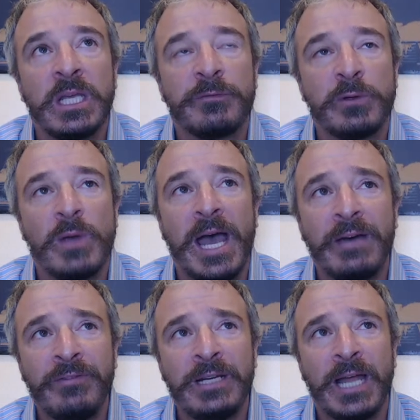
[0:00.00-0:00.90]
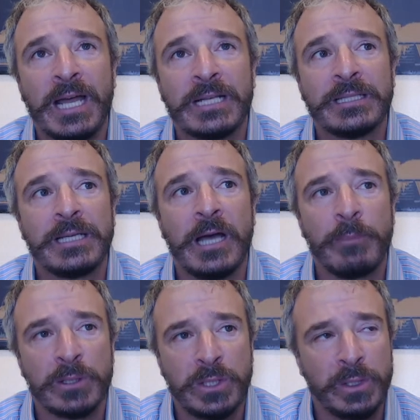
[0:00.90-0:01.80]
If you haven't had the
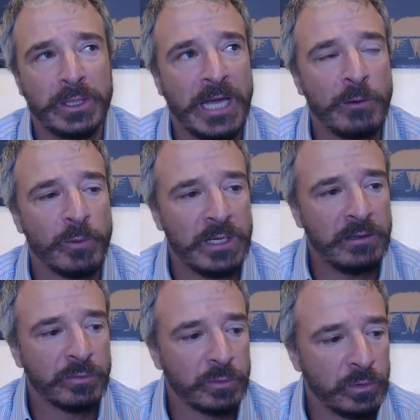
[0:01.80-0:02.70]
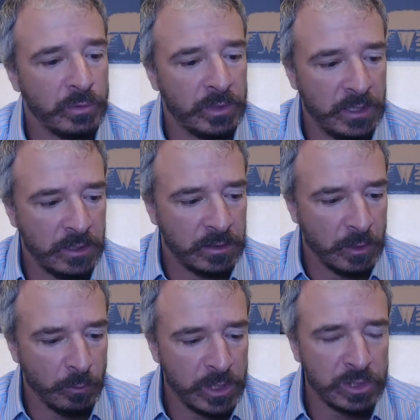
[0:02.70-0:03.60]
opportunity, I'd read through
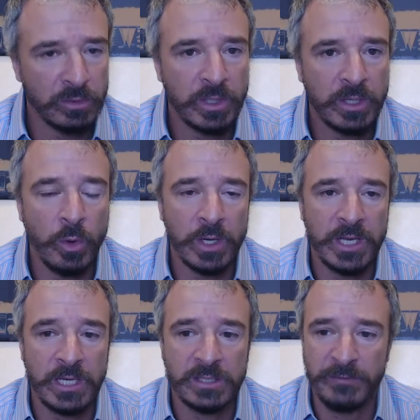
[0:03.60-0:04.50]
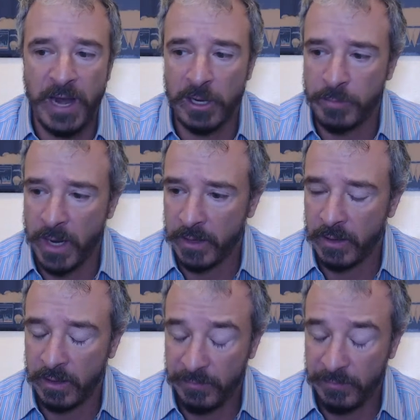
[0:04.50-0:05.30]
the original court case filed by the